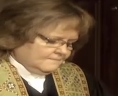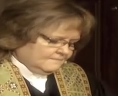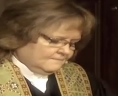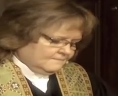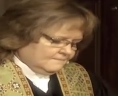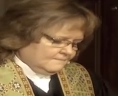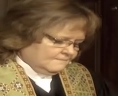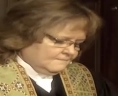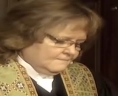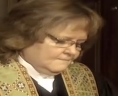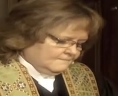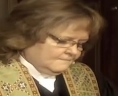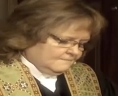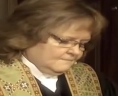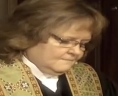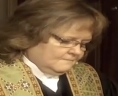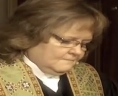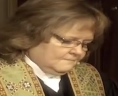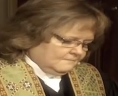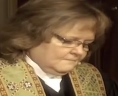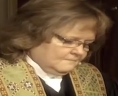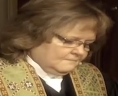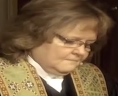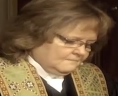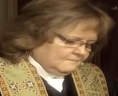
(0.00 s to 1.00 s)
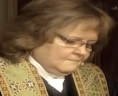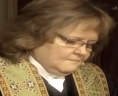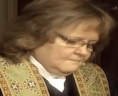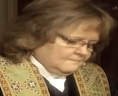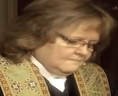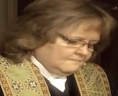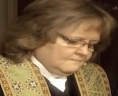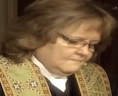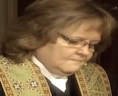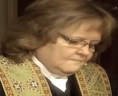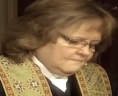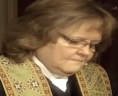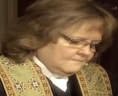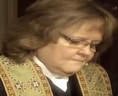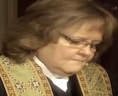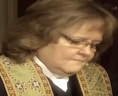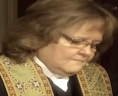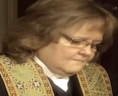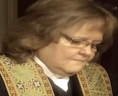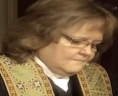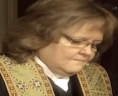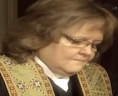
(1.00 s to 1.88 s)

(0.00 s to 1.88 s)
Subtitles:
[no speech]